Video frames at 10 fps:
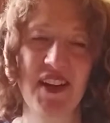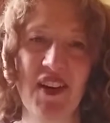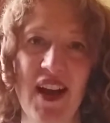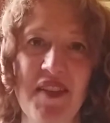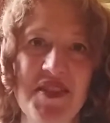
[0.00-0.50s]
in
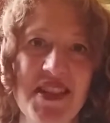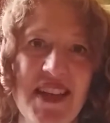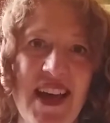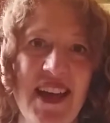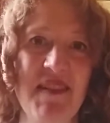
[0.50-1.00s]
our lives
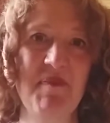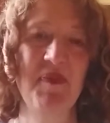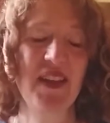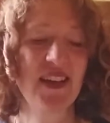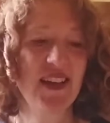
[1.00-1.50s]
today.
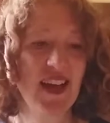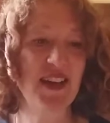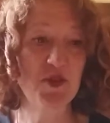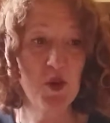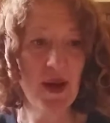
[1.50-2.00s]

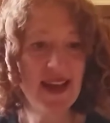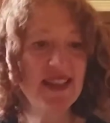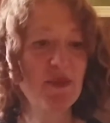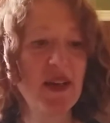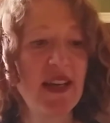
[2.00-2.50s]
As
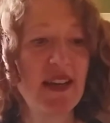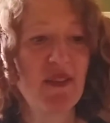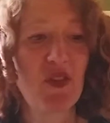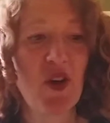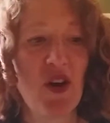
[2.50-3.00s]
always,
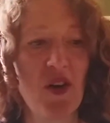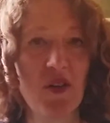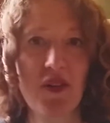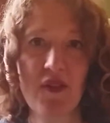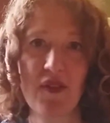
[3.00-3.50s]
we've got
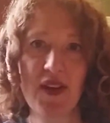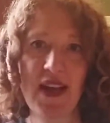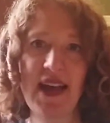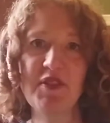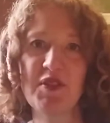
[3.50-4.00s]
our
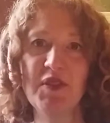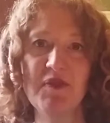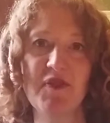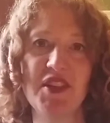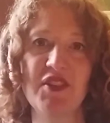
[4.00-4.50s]
candle
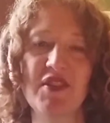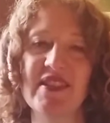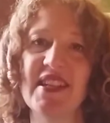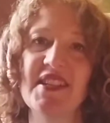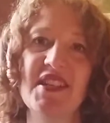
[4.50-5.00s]
for
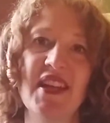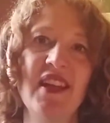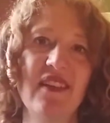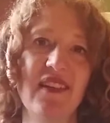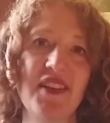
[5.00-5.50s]
children's
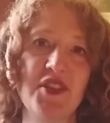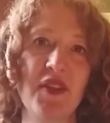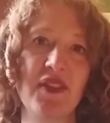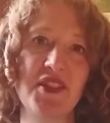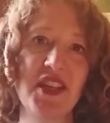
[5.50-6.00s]
liturgy,
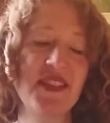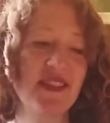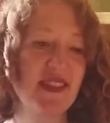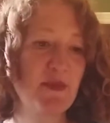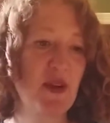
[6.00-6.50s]
showing that
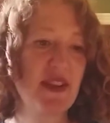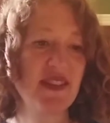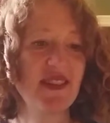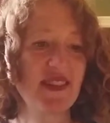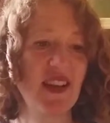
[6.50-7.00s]
Jesus is
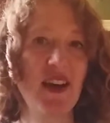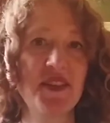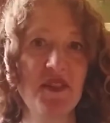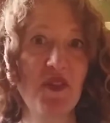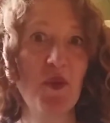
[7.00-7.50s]
present, the
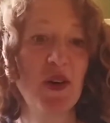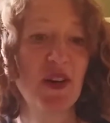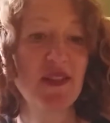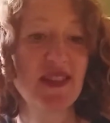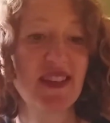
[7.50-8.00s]
light of the
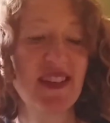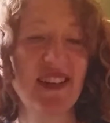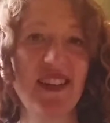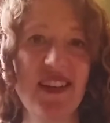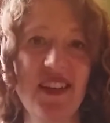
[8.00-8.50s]
world.
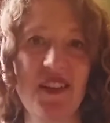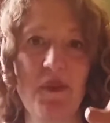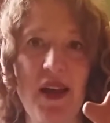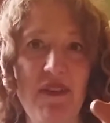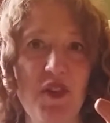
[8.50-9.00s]

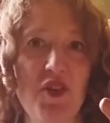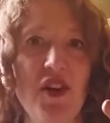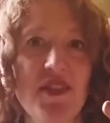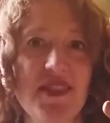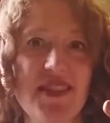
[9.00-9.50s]
We have the
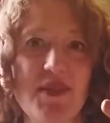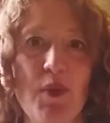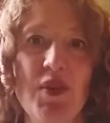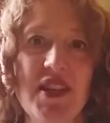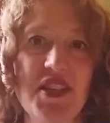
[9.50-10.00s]
cross, as we
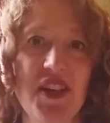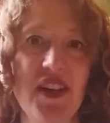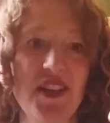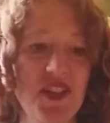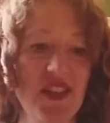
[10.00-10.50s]
would in
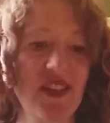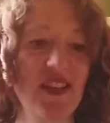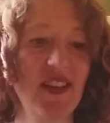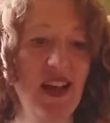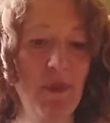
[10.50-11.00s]
church.
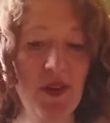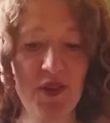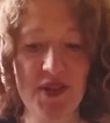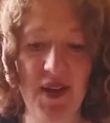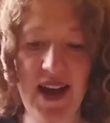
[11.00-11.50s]
And we
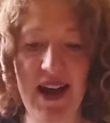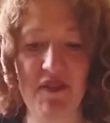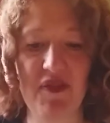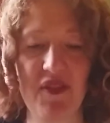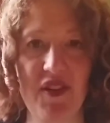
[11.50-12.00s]
also
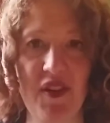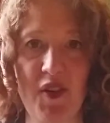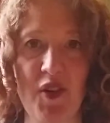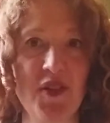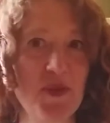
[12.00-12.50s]
have
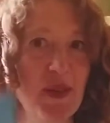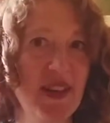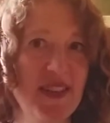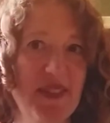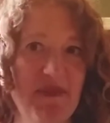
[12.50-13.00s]
God's
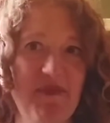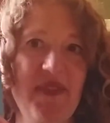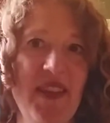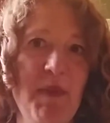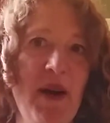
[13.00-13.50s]
word
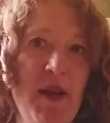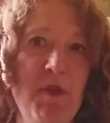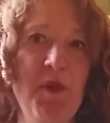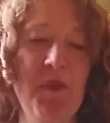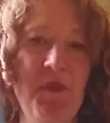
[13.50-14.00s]
in the
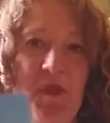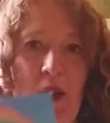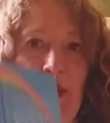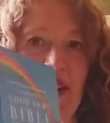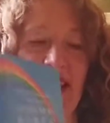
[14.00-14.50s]
Bible.
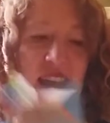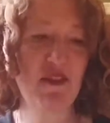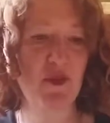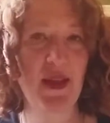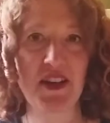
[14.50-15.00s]
And we're going to
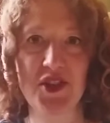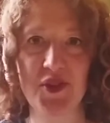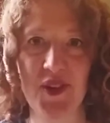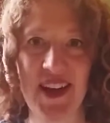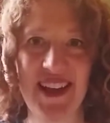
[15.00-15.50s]
hear from that
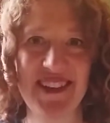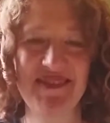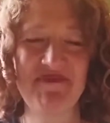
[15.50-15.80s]
shortly.